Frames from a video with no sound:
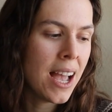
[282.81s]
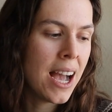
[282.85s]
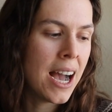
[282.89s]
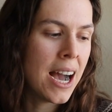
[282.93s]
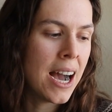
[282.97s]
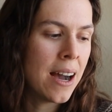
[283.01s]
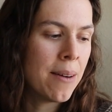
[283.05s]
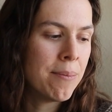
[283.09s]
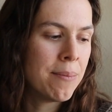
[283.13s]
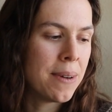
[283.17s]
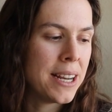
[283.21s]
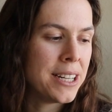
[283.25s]

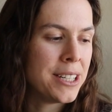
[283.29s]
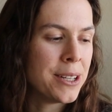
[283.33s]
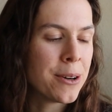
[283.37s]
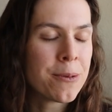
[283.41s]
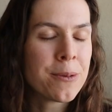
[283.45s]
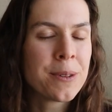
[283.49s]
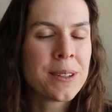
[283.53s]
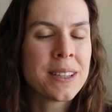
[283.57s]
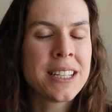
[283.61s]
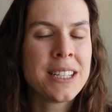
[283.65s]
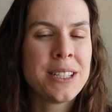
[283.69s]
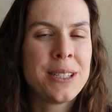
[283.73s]
Um, I
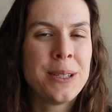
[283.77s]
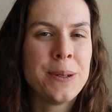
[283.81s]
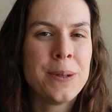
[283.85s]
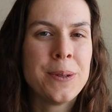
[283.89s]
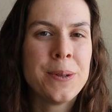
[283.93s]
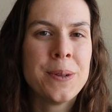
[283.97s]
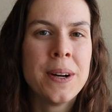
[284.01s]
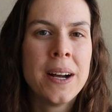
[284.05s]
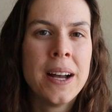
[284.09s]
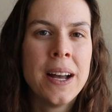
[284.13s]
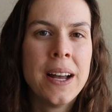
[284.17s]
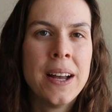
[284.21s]
don't really
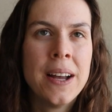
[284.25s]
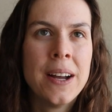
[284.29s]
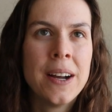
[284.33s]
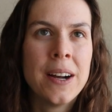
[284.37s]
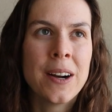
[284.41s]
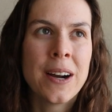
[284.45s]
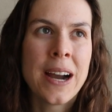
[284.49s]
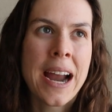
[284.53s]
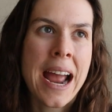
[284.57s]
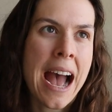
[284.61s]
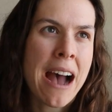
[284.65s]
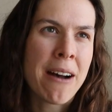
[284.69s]
do
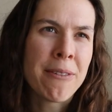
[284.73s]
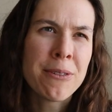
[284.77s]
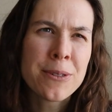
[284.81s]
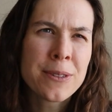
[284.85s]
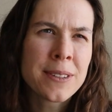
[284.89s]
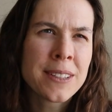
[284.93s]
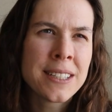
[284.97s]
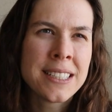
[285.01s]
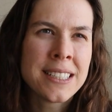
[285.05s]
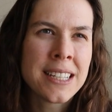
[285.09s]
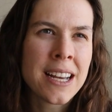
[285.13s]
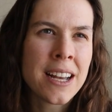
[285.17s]
or I haven't
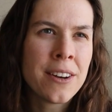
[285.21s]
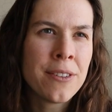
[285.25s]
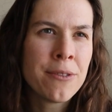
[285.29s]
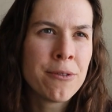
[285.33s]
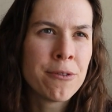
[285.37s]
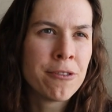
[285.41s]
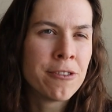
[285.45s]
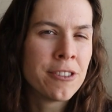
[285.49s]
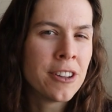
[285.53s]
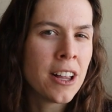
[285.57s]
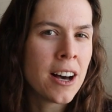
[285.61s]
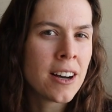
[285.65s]
really
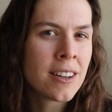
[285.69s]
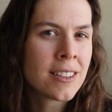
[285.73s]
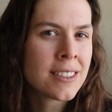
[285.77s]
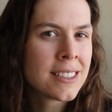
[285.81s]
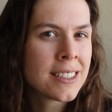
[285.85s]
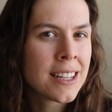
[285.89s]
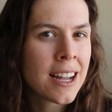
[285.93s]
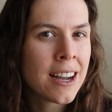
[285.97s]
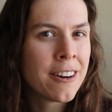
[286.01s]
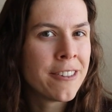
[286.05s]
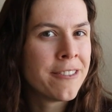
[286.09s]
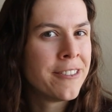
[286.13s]
done vlog
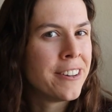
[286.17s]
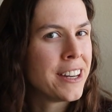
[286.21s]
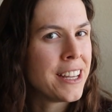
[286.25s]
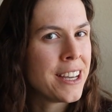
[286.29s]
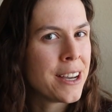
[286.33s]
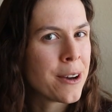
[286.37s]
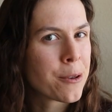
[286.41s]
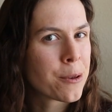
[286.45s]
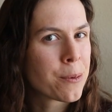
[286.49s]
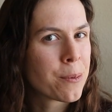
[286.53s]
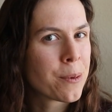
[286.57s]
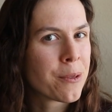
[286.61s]
style
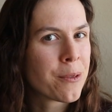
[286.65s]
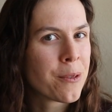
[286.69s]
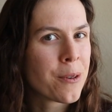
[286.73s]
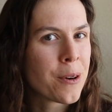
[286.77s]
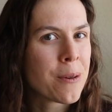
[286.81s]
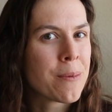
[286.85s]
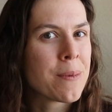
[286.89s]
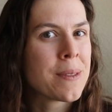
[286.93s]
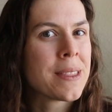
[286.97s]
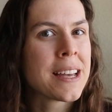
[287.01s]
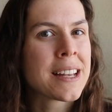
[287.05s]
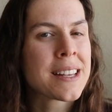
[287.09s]
videos
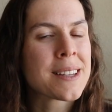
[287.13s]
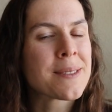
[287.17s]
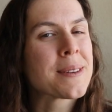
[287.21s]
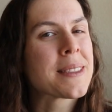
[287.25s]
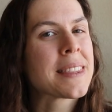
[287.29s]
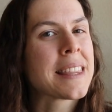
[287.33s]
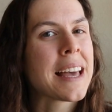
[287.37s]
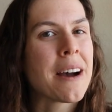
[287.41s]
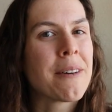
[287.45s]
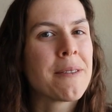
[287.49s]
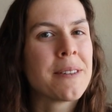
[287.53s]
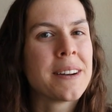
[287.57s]
before, but that's
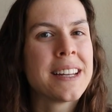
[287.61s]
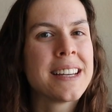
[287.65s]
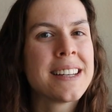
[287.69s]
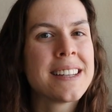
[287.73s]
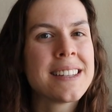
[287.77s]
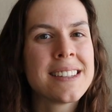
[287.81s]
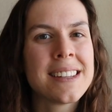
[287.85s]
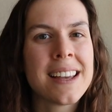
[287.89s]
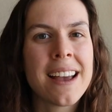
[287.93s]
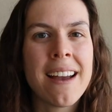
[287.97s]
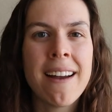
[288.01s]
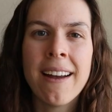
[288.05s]
what that one
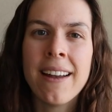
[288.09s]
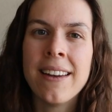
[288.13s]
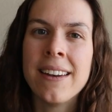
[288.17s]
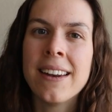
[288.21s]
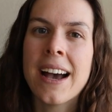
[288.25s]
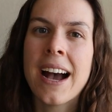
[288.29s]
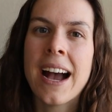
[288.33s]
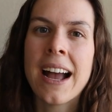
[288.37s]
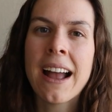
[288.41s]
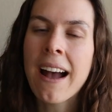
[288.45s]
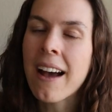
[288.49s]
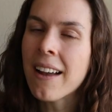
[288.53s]
is, and
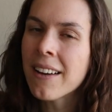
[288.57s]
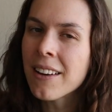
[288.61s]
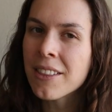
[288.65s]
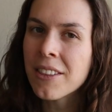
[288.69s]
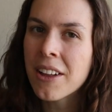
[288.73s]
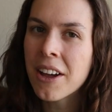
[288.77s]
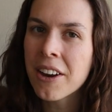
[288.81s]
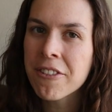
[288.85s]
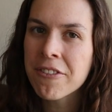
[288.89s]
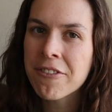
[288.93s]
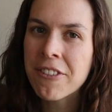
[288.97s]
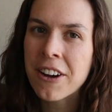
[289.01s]
I had a
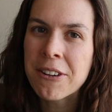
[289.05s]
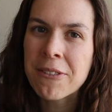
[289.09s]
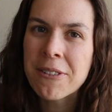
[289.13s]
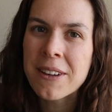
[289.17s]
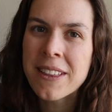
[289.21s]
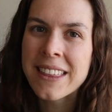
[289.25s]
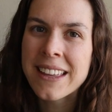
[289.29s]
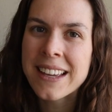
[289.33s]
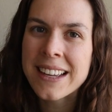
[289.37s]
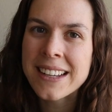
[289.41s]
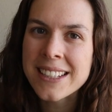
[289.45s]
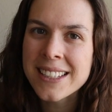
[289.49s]
lot of fun
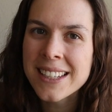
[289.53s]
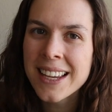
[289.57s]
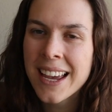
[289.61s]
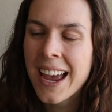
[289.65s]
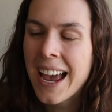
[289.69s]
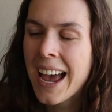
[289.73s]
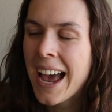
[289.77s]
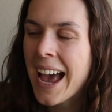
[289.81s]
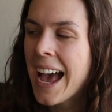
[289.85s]
with it.